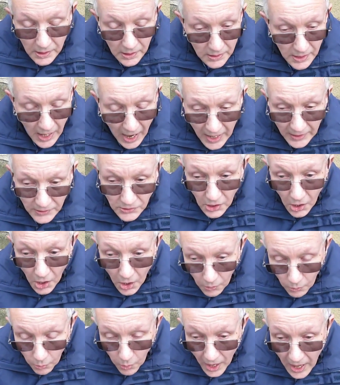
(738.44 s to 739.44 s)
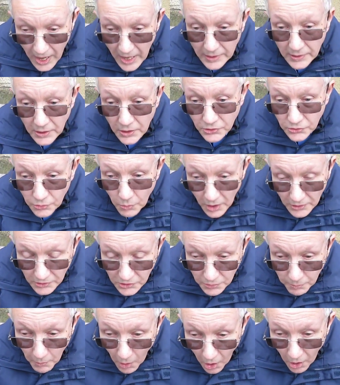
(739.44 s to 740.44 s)
that awareness
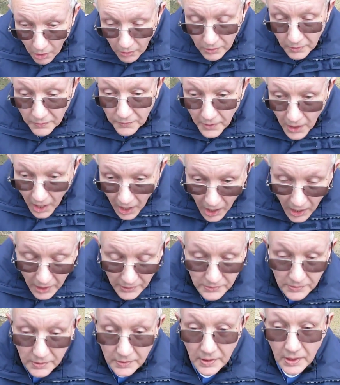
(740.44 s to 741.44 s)
once more of God,